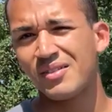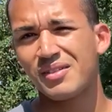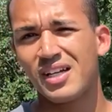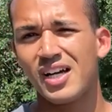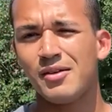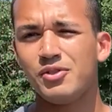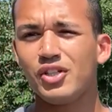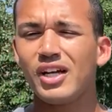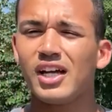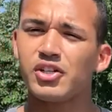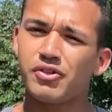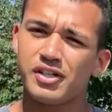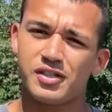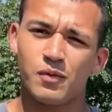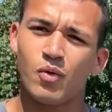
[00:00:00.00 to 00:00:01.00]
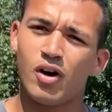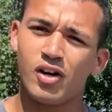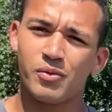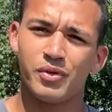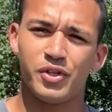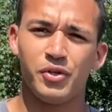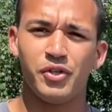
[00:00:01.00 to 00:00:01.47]
sometimes, you gotta drink some
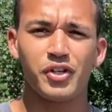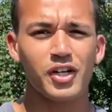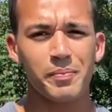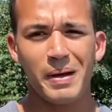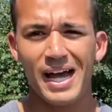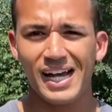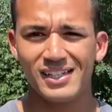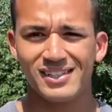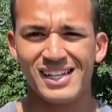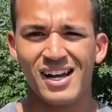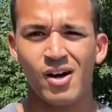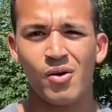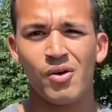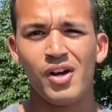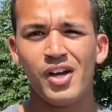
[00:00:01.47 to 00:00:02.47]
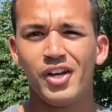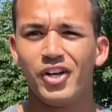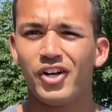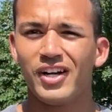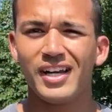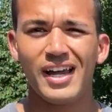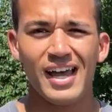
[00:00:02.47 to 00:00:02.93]
water with you. You're gonna pass out.
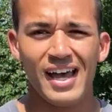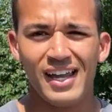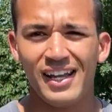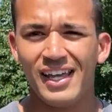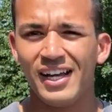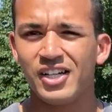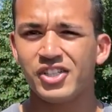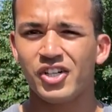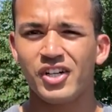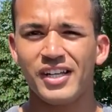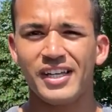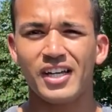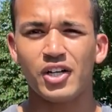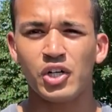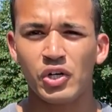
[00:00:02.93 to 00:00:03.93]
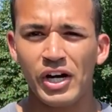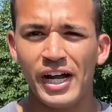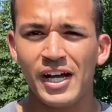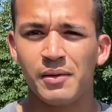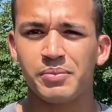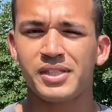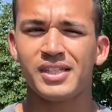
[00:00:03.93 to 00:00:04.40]
You're gonna get headaches. You're gonna get
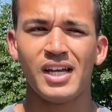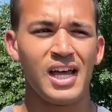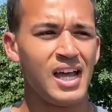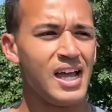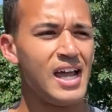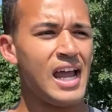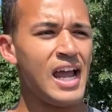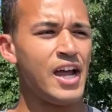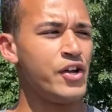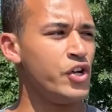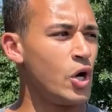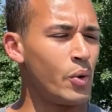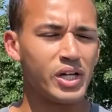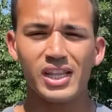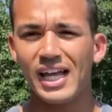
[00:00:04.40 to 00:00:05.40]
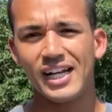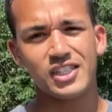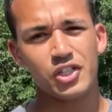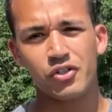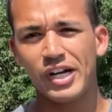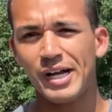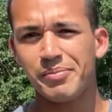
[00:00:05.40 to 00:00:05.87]
cramps. And no one likes a
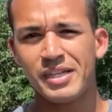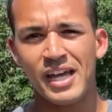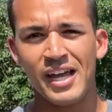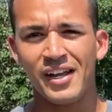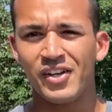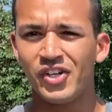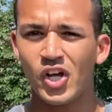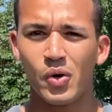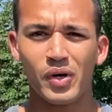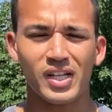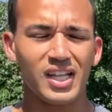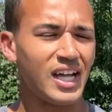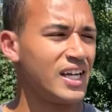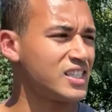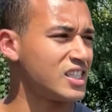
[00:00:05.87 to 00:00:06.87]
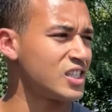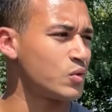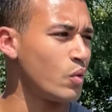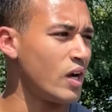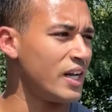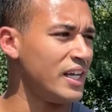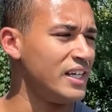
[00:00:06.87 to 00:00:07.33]
cramp day. No one likes a
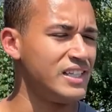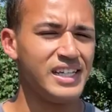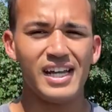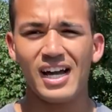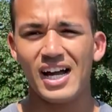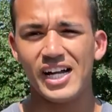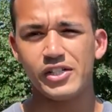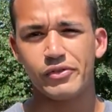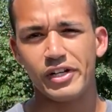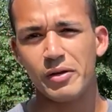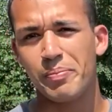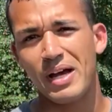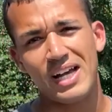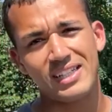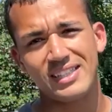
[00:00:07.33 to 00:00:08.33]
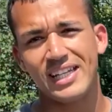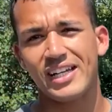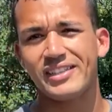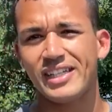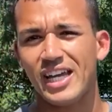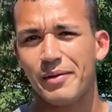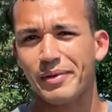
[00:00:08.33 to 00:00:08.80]
sweaty, dehydrated, pass
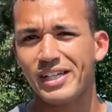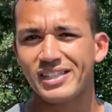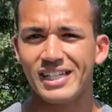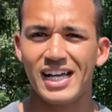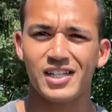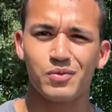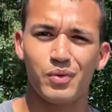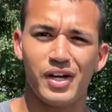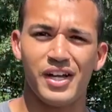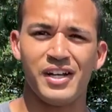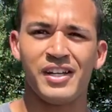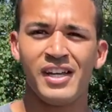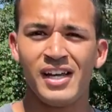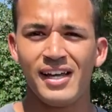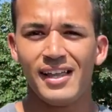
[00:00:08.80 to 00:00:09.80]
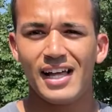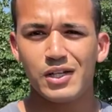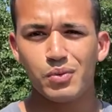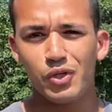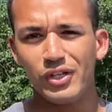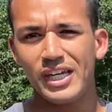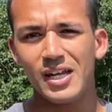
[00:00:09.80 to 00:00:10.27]
out day because that's when that's
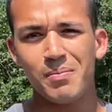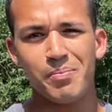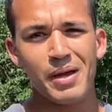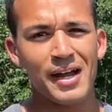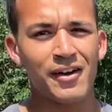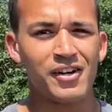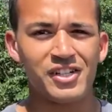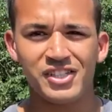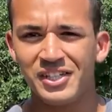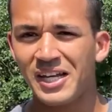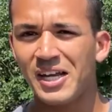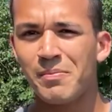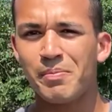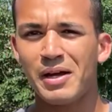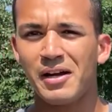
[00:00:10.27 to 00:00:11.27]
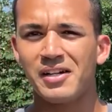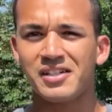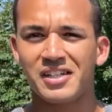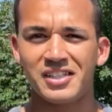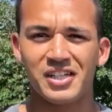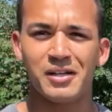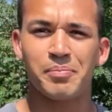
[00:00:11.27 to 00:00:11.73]
when you get embarrassed. You get embarrassed
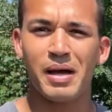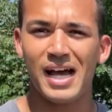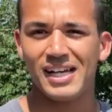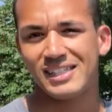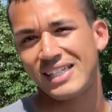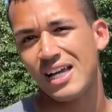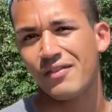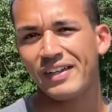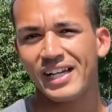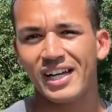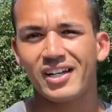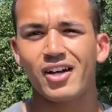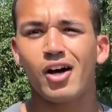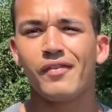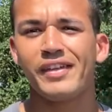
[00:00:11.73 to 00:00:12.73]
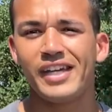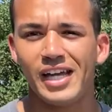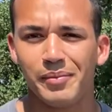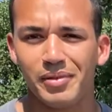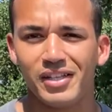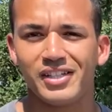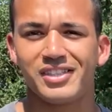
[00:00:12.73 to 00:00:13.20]
because you pass out and they gotta call the
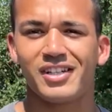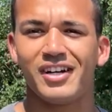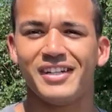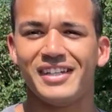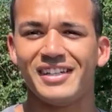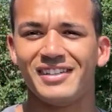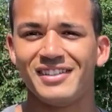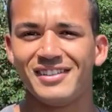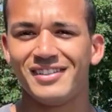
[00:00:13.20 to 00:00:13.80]
ambulance on you.